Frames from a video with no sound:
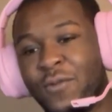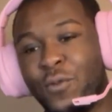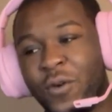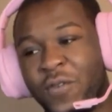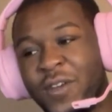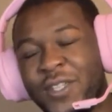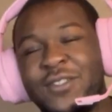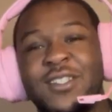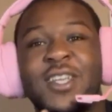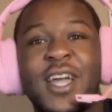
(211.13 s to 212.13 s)
Wolf
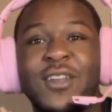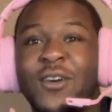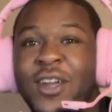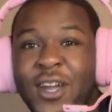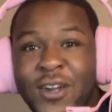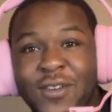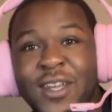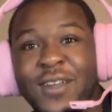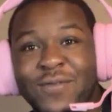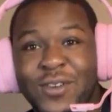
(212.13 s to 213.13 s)
Huntress, I know I got her
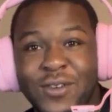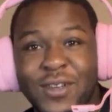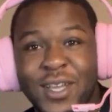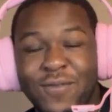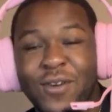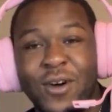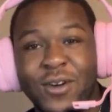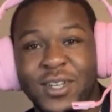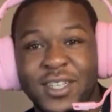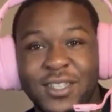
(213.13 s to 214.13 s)
name
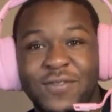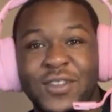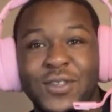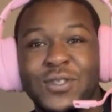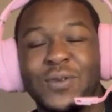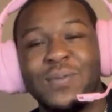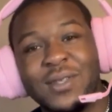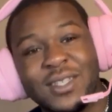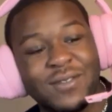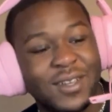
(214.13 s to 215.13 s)
wrong in this video, so
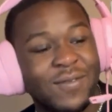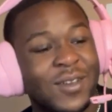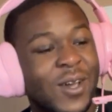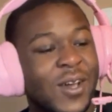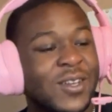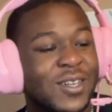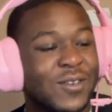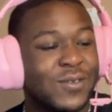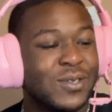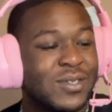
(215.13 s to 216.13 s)
please forgive me. The
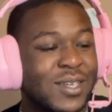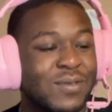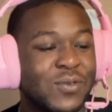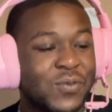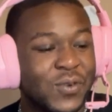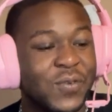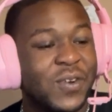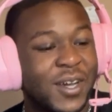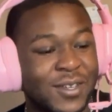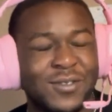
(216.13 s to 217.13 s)
new to her name is Wolf
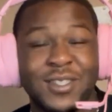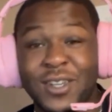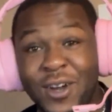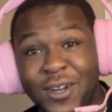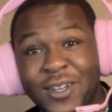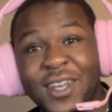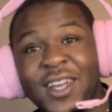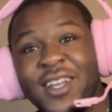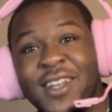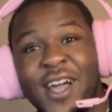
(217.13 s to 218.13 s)
Huntress Art,
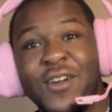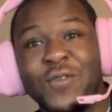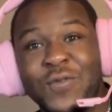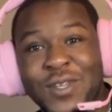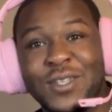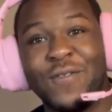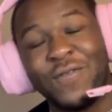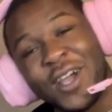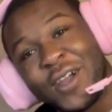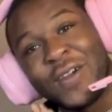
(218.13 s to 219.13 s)
not Wings of
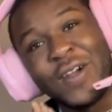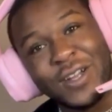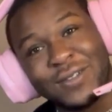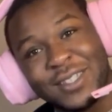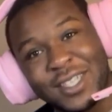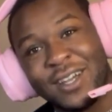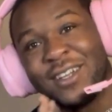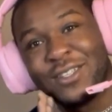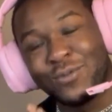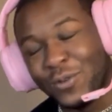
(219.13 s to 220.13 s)
Fire Huntress
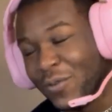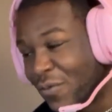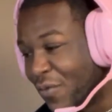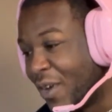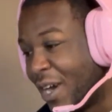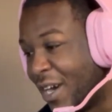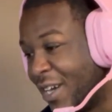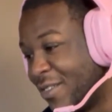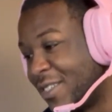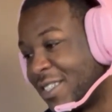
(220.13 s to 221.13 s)
Art. It's Wolf
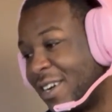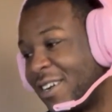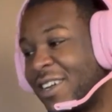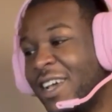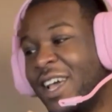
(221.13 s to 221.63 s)
Huntress Art.